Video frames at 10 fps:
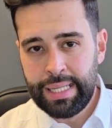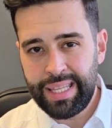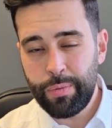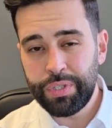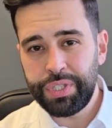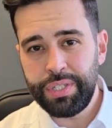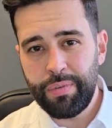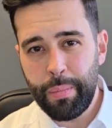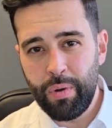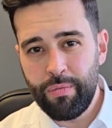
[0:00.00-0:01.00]
They receive
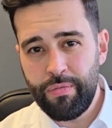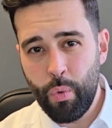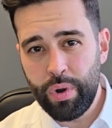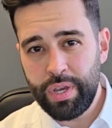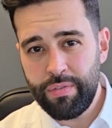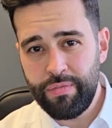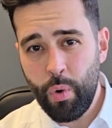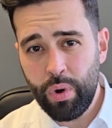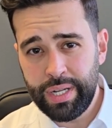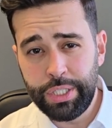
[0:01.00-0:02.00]
about
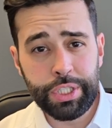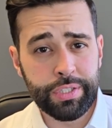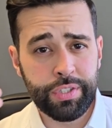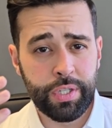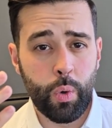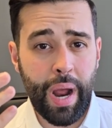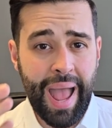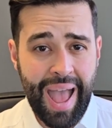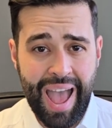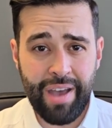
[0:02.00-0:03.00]
44 inches, so
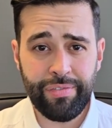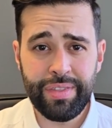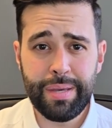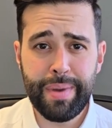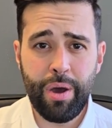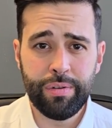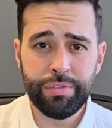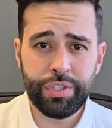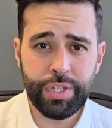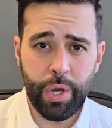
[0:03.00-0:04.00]
half the amount of
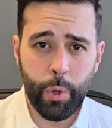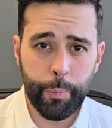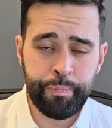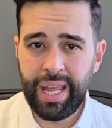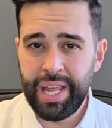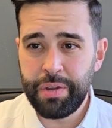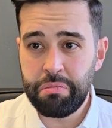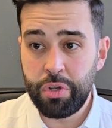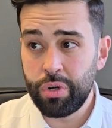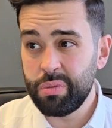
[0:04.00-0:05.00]
snow, and
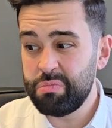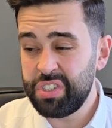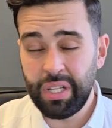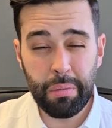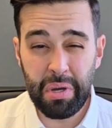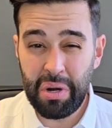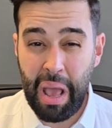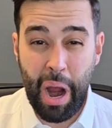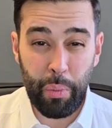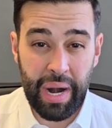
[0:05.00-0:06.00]
you're still about an
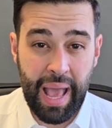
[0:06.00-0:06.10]
hour and a